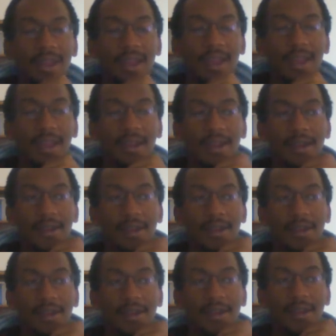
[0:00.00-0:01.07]

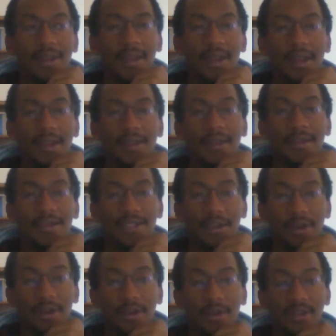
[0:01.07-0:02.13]
and
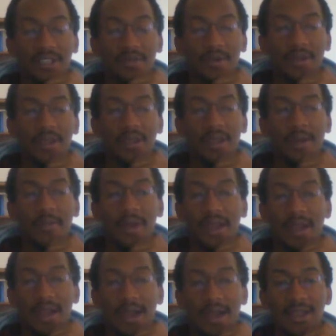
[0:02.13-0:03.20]
Jericho exploited that by
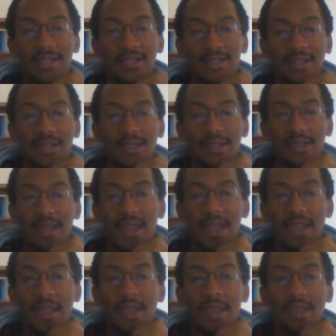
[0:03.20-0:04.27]
constantly
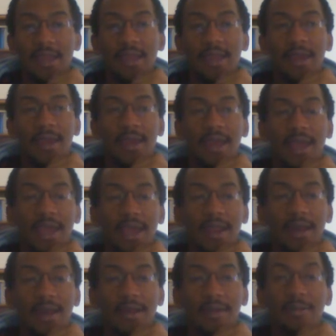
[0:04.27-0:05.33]
attacking it
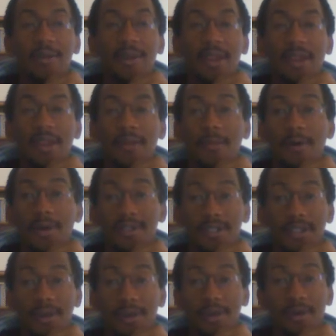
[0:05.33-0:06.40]
and putting in the walls of
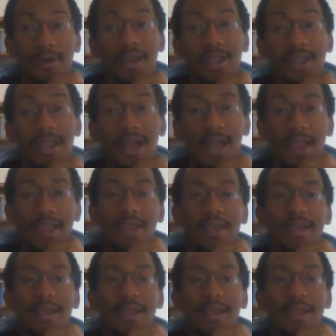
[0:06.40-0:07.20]
Jericho a lot.